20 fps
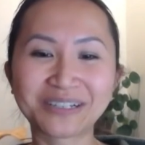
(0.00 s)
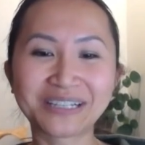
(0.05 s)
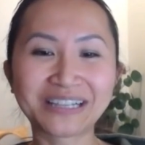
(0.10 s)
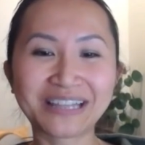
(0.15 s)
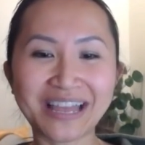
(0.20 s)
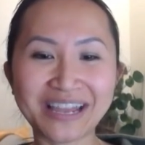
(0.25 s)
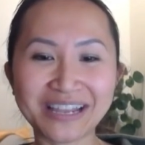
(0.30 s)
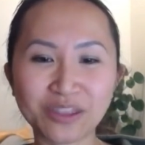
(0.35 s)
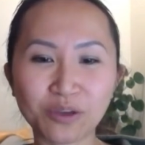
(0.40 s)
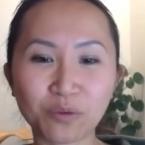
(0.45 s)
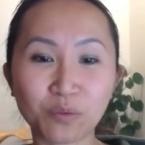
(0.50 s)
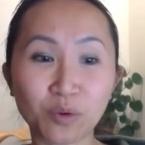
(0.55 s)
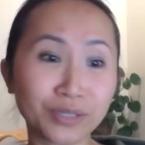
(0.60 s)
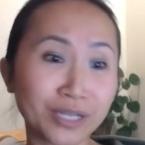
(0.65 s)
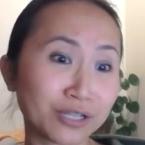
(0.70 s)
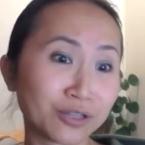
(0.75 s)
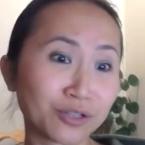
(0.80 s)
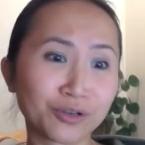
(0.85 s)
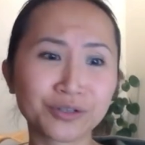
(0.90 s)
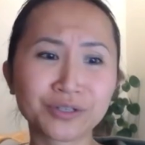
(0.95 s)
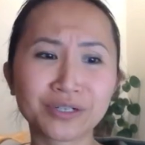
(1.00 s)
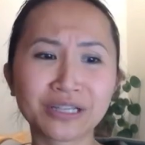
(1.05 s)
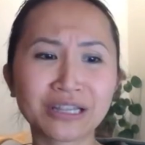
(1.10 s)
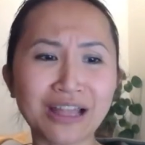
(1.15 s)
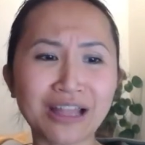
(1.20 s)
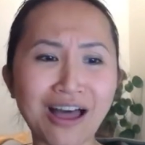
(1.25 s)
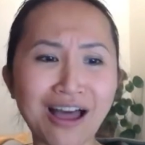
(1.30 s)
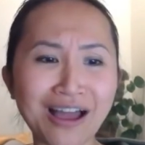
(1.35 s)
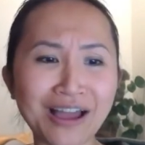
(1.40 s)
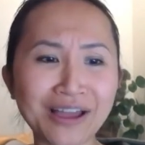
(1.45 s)
really like the world. I learned a
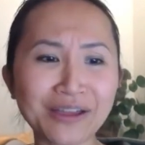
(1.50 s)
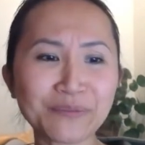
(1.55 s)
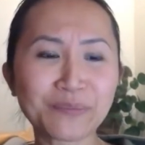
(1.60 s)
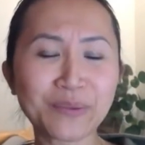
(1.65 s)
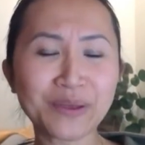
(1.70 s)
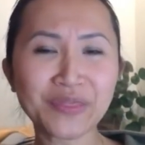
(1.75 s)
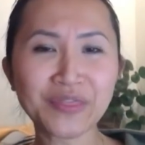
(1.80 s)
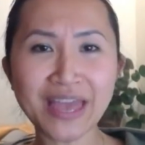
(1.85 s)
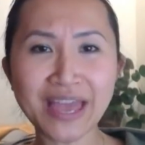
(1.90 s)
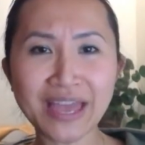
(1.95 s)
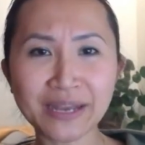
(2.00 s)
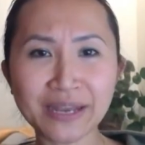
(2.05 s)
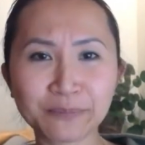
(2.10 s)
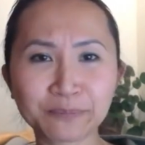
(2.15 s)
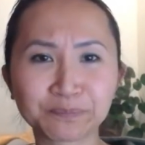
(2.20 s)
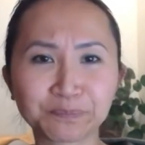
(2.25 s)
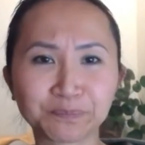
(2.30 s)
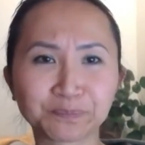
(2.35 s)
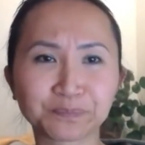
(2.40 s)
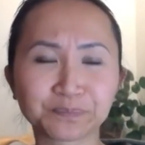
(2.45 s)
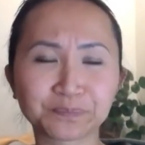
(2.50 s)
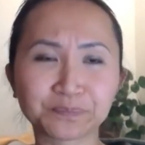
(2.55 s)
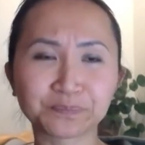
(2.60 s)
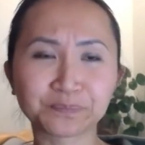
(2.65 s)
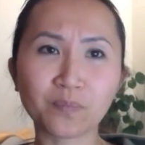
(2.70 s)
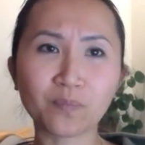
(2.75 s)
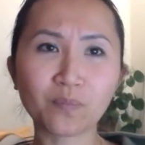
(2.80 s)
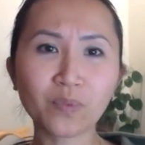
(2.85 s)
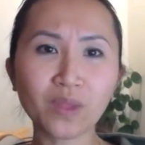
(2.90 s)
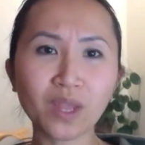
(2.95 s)
lot, but then
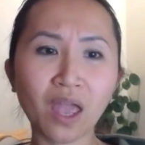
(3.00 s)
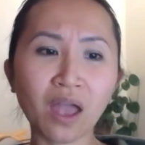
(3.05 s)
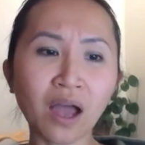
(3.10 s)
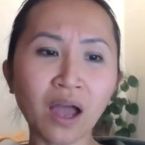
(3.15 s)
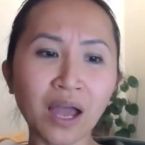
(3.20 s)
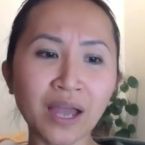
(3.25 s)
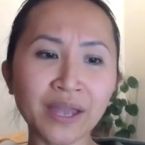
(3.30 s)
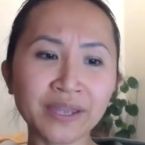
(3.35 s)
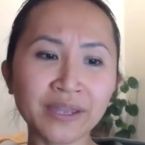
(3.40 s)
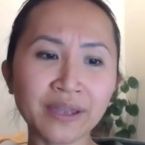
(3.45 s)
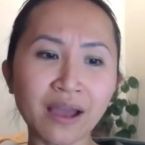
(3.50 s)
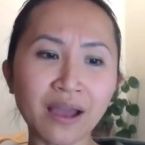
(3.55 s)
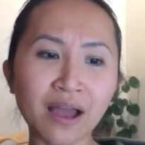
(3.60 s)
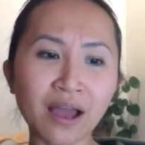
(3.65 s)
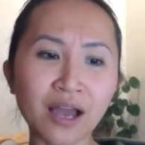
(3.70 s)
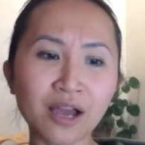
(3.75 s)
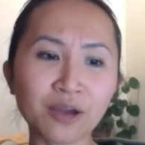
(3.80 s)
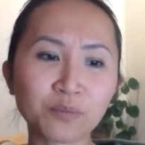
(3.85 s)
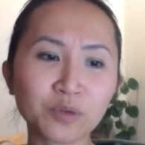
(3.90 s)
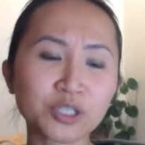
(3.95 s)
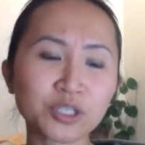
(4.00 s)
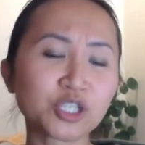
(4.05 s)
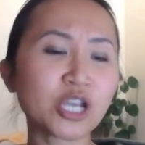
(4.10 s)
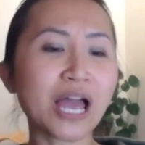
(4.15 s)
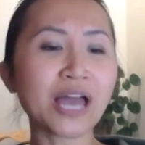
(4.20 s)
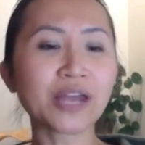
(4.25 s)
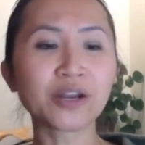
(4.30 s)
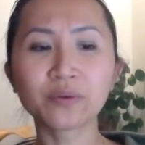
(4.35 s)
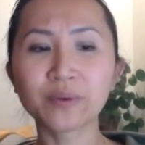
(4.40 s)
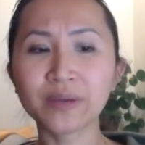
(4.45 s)
I was
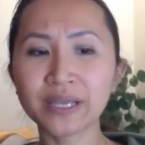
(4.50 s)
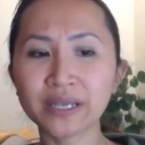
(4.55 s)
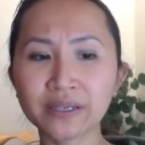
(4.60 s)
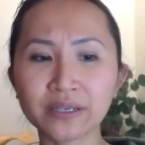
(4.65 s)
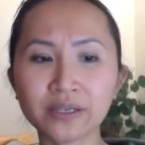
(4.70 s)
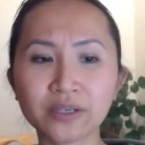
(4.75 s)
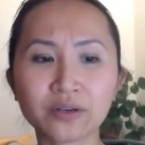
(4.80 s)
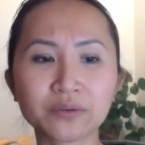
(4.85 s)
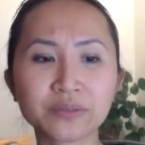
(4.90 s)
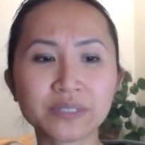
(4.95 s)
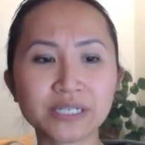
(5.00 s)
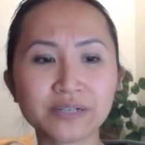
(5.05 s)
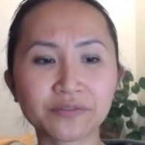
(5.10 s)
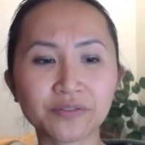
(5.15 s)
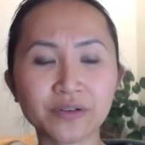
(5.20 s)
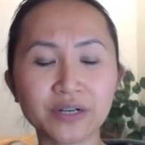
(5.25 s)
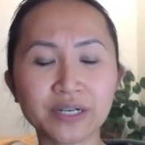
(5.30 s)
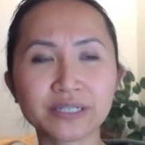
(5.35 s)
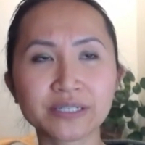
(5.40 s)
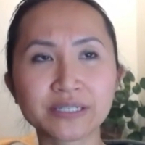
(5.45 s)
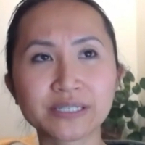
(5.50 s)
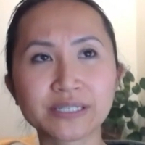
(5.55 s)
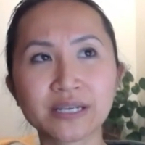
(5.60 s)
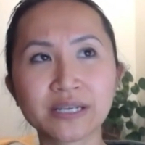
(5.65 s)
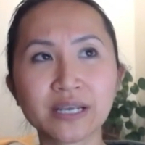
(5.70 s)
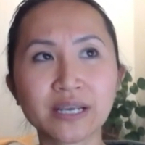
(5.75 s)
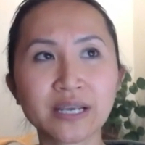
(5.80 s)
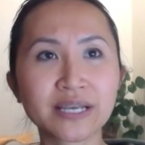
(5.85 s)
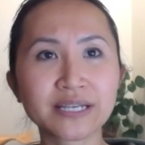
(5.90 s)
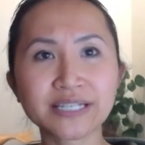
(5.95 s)
shadowing, you know, different
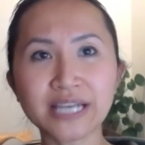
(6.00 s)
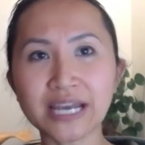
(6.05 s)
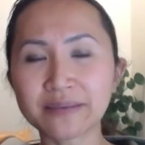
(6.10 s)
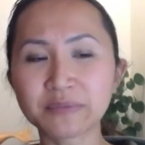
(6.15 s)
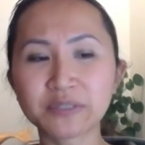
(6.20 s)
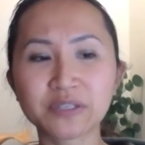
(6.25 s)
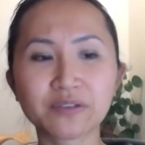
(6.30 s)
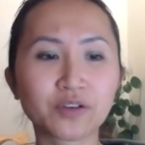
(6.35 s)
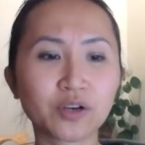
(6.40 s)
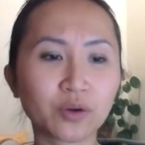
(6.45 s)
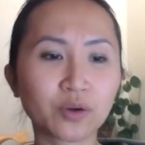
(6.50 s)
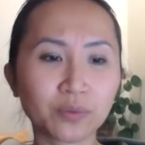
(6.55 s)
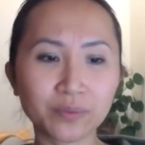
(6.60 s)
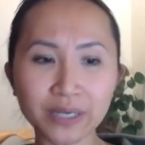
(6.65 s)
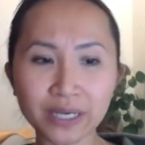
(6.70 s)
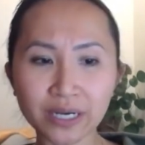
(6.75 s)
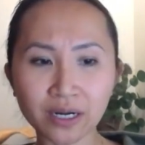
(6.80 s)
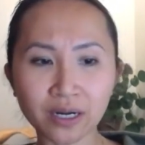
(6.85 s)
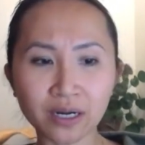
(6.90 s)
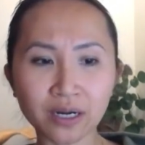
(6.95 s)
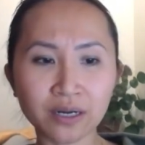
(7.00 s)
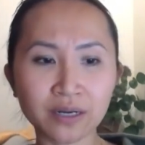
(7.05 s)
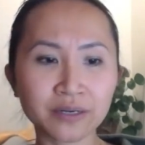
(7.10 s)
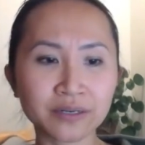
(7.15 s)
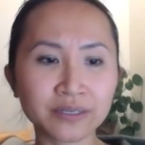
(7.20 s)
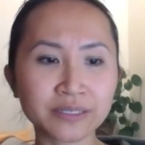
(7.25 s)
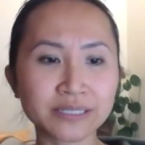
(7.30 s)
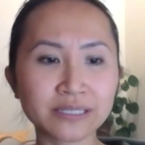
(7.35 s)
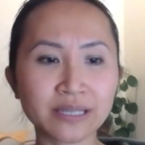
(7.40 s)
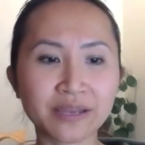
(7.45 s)
types of
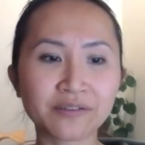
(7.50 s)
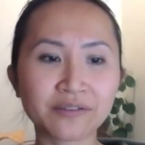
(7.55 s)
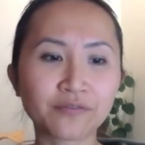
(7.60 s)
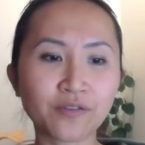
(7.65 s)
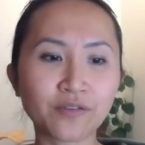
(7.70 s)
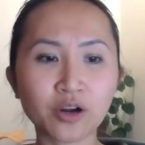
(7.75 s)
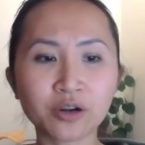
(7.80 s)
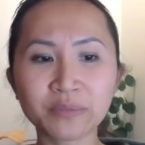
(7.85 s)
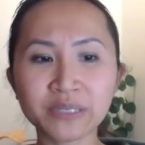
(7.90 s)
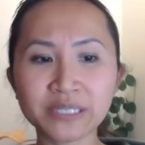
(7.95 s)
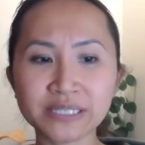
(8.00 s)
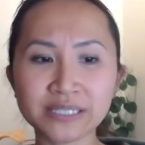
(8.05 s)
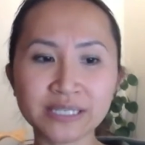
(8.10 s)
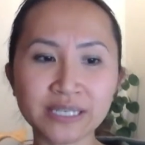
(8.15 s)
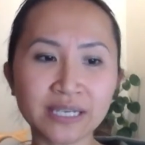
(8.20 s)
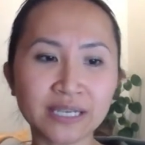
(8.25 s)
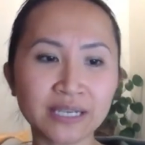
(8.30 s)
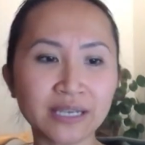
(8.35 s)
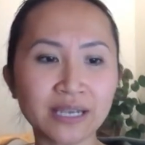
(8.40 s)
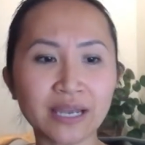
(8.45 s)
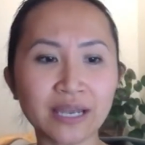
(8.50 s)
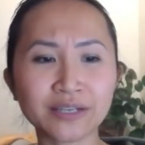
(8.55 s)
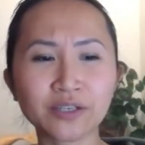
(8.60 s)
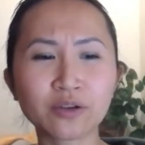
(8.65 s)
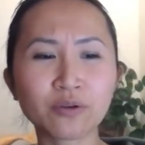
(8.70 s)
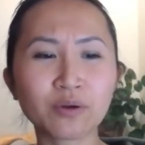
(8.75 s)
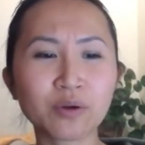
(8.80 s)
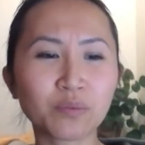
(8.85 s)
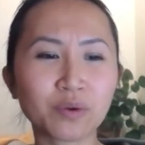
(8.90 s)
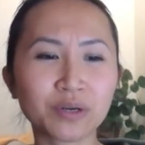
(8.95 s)
careers like pharmacy. I
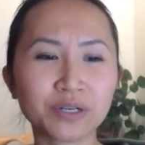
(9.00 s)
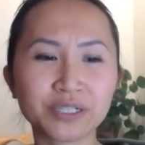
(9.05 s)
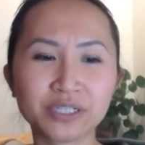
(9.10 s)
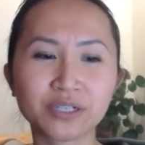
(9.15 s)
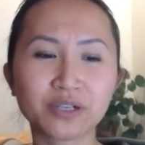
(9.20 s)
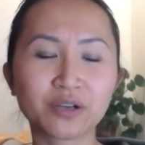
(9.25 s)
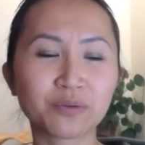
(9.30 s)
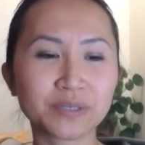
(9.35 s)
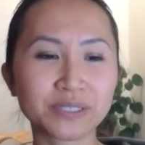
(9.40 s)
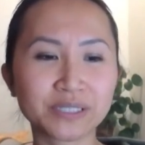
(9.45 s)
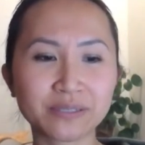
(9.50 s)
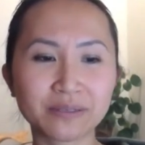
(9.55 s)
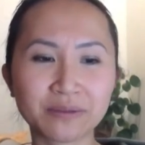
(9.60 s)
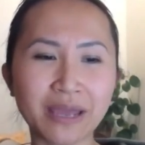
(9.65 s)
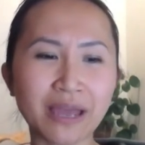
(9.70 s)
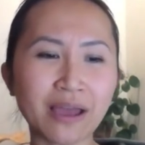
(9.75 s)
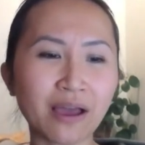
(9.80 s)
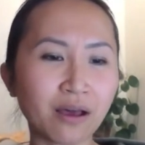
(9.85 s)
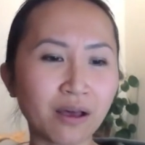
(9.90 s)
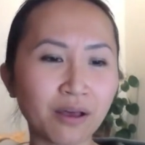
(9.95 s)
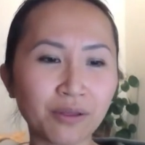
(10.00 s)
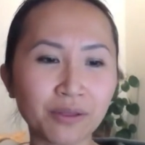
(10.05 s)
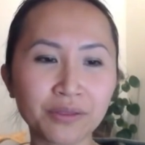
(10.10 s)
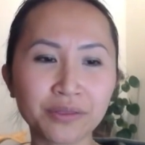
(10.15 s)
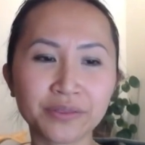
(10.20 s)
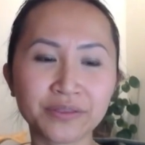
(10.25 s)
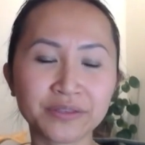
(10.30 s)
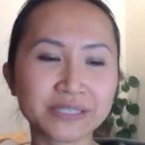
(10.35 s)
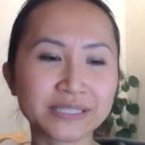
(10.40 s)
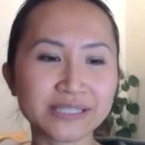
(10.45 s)
knew I wanted to go into
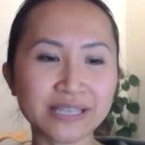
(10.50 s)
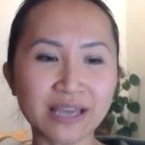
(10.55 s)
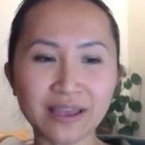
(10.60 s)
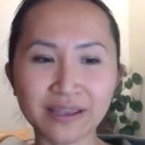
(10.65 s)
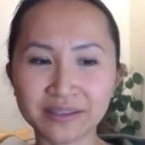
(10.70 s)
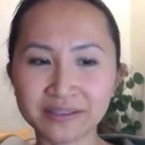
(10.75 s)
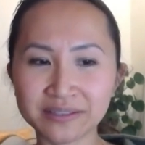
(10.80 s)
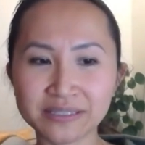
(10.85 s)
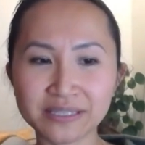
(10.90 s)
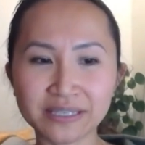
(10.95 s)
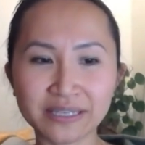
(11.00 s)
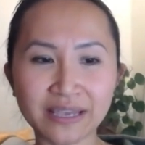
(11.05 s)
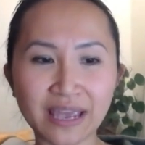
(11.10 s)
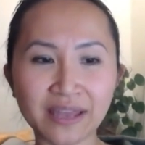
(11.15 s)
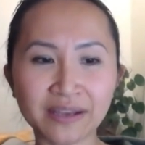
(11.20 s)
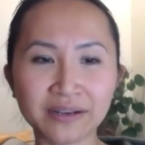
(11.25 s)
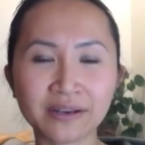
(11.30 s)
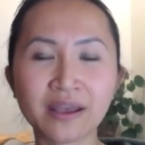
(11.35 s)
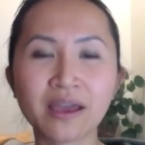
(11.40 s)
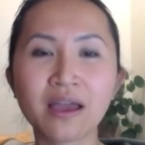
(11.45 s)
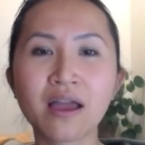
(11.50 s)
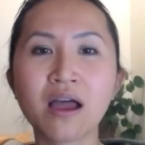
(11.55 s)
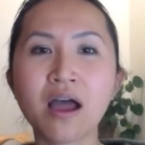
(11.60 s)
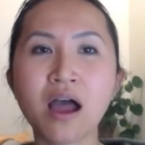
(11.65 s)
health and science again.